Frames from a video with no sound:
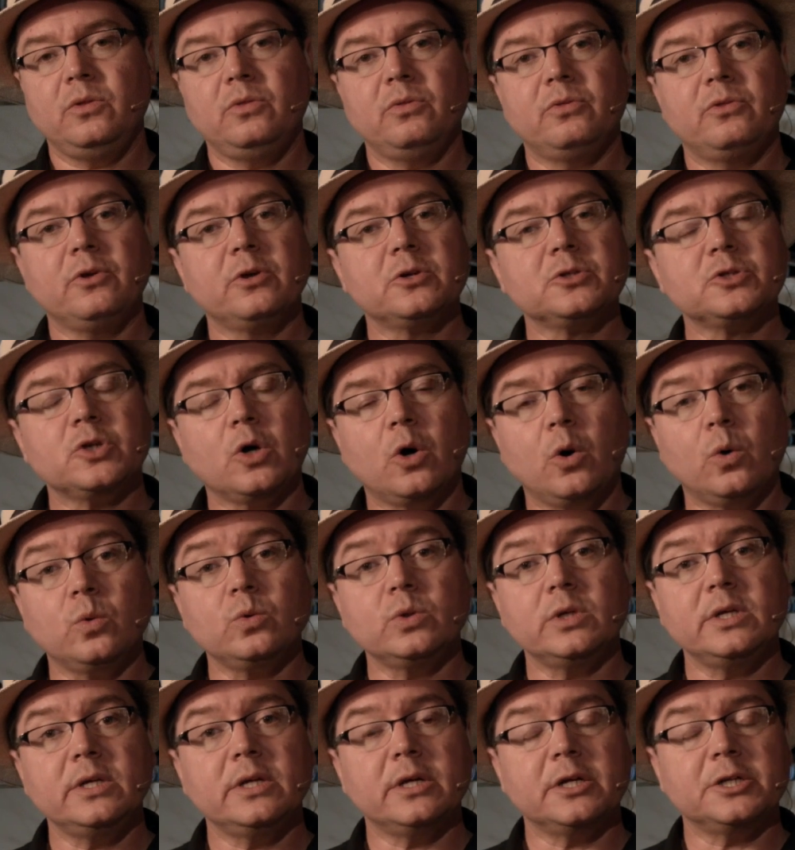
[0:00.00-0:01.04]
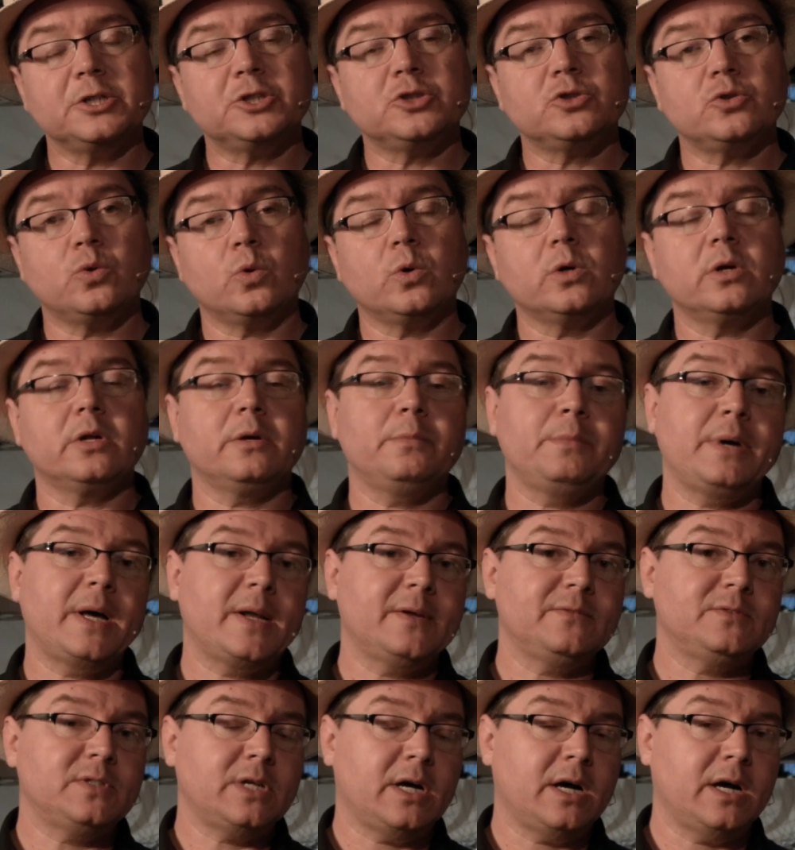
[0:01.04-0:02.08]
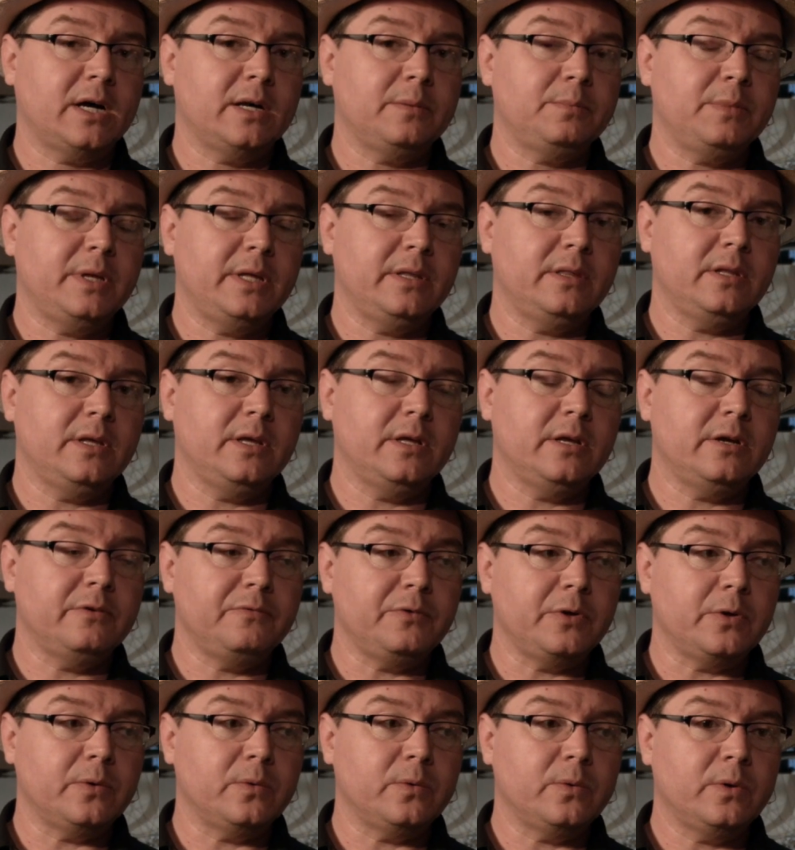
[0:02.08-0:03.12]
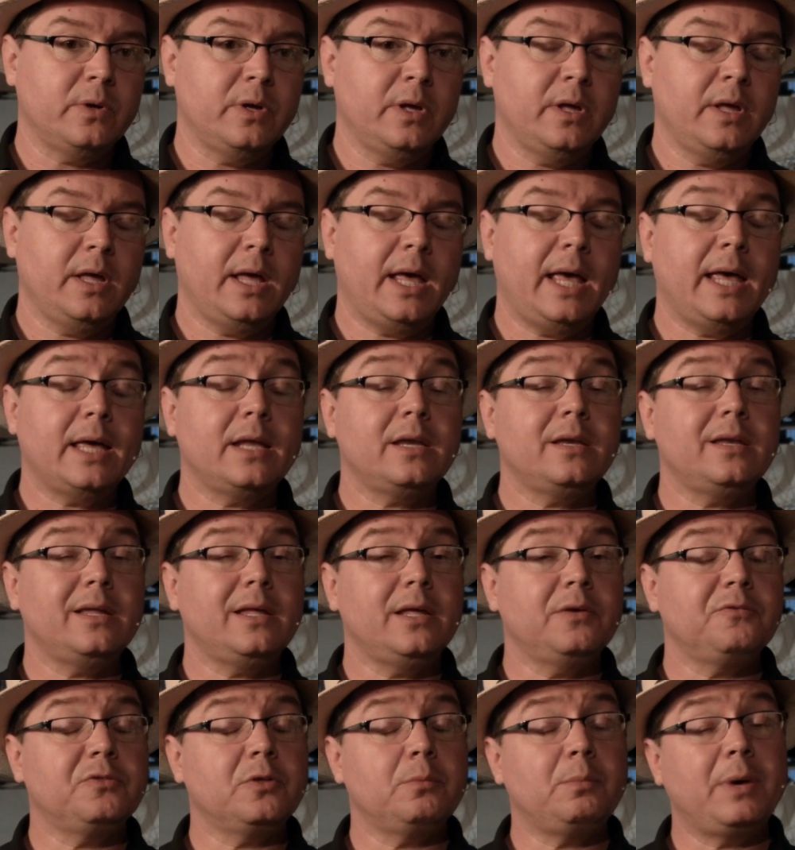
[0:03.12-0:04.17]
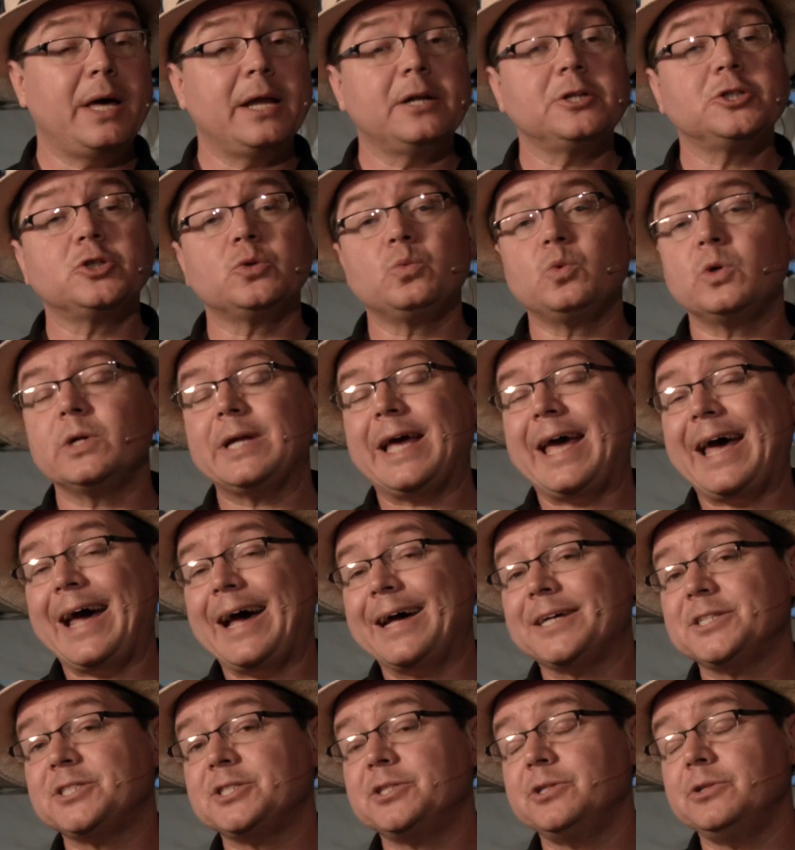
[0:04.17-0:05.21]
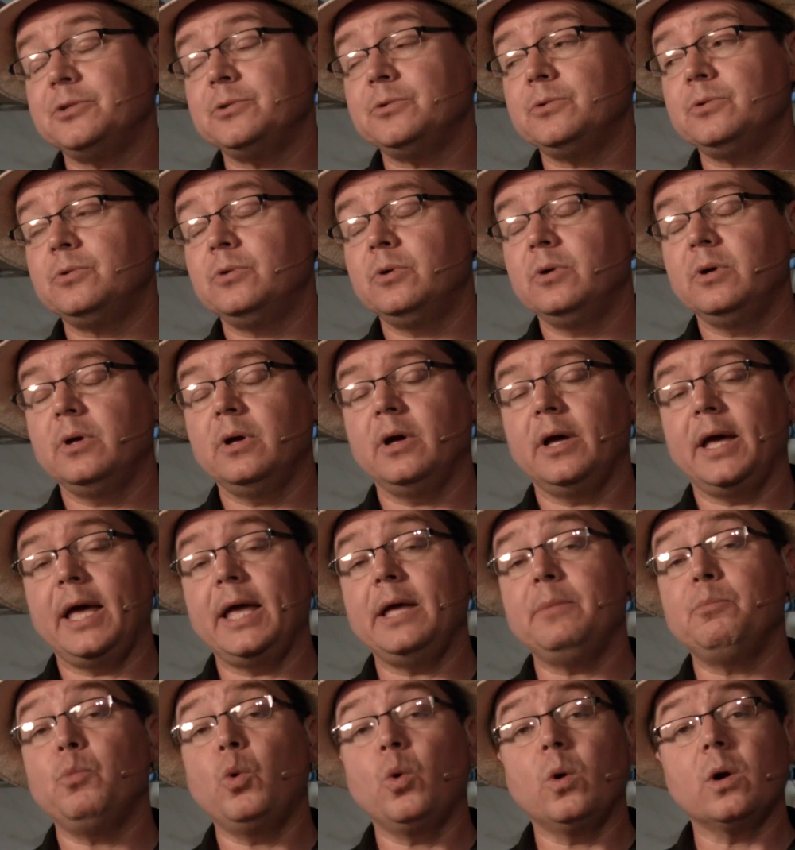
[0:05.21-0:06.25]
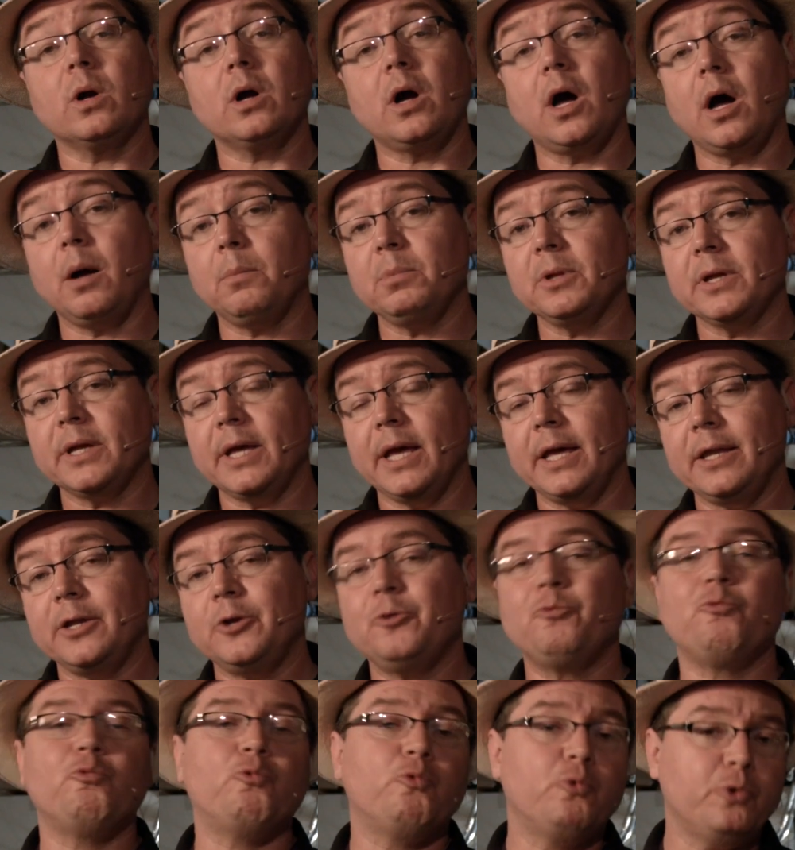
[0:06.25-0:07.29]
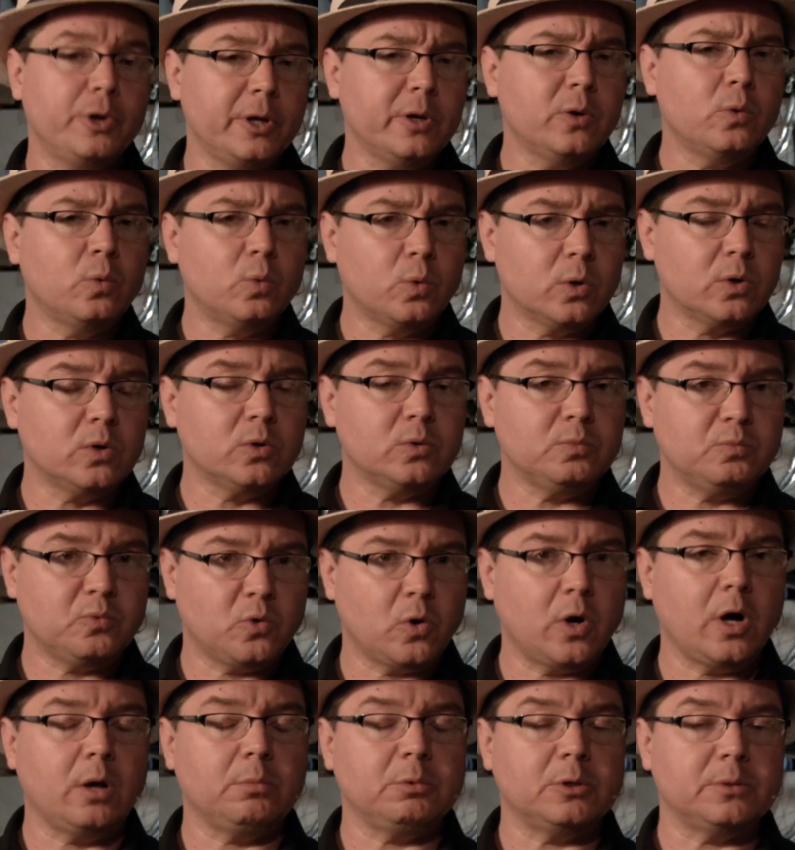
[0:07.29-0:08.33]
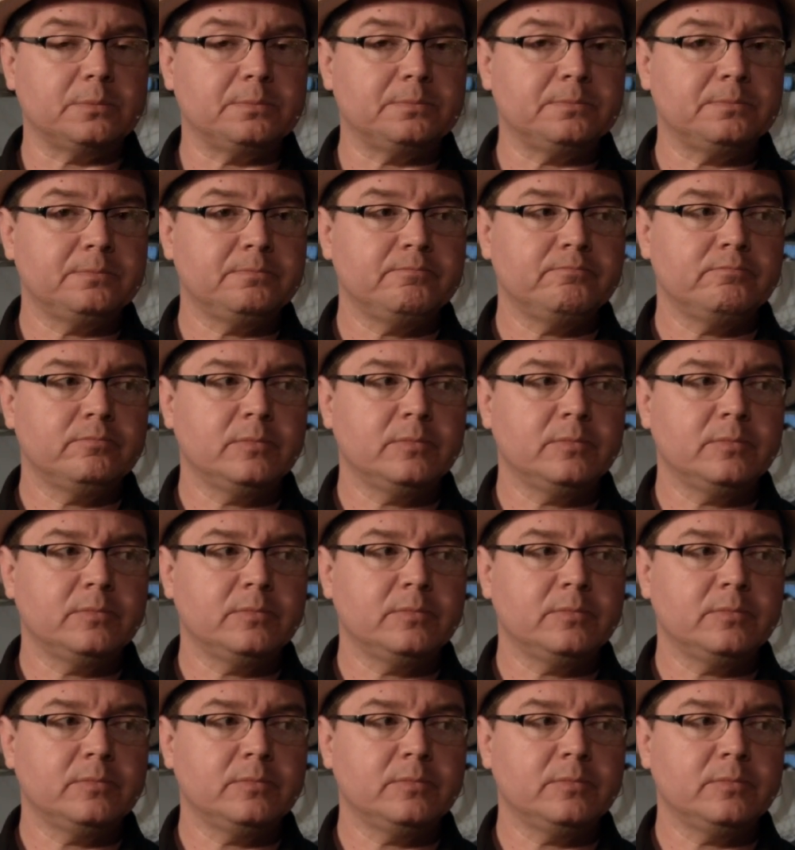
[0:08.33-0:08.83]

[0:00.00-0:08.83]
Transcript: There's only a short amount of time in the interview, and if the manager were to ask you a more complicated real-world problem,